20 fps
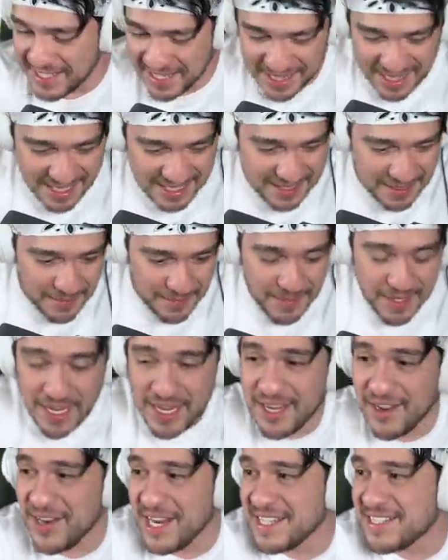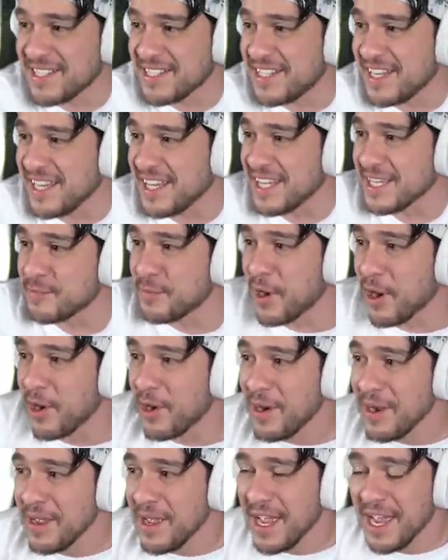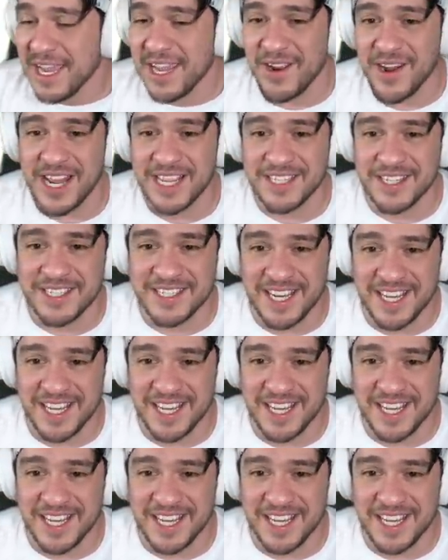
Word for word: see this. You need to see this, bro. You need to